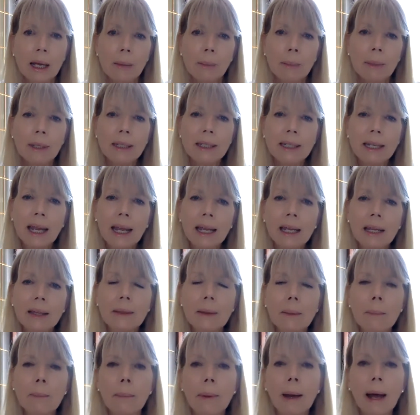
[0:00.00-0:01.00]
but take
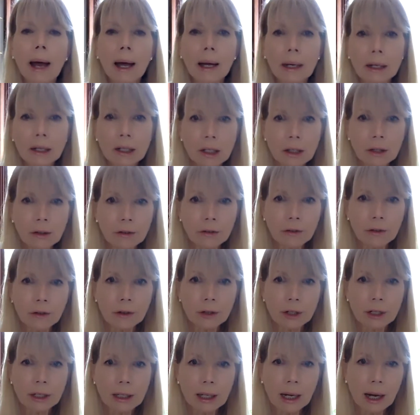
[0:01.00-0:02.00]
them back to the
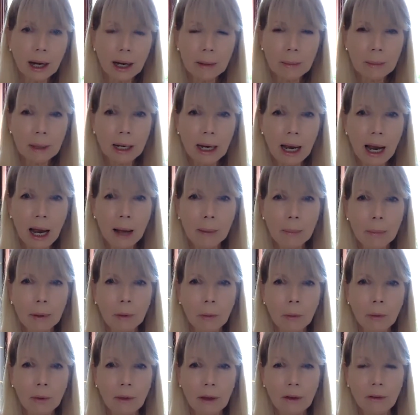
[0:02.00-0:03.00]
first time it happened
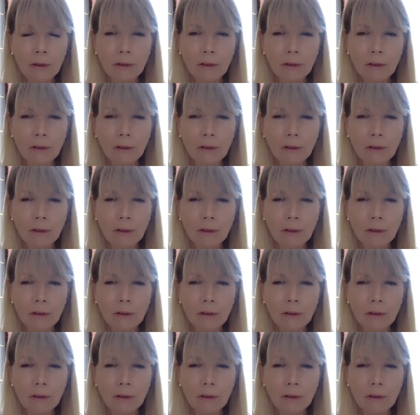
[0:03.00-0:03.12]
where they